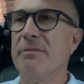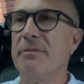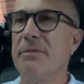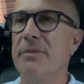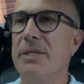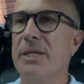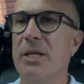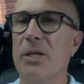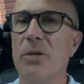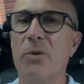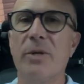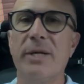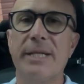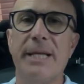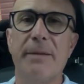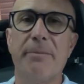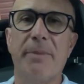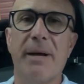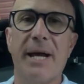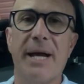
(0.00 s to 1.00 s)
you look at
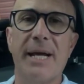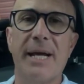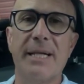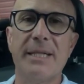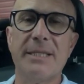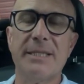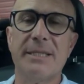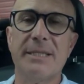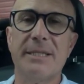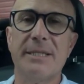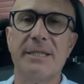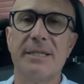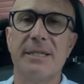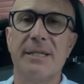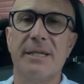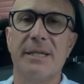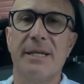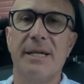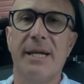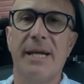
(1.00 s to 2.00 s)
their past
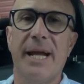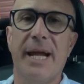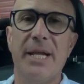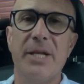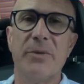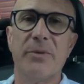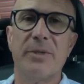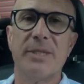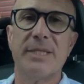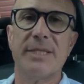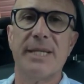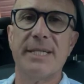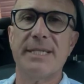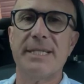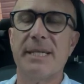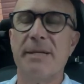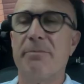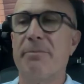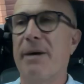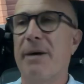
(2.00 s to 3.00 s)
and you assess
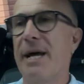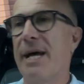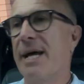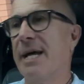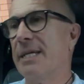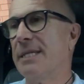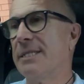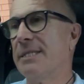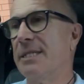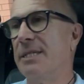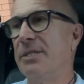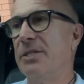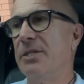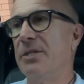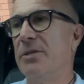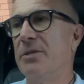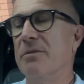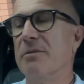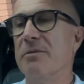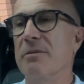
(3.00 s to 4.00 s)
their past, and
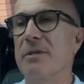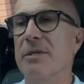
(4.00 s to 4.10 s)
you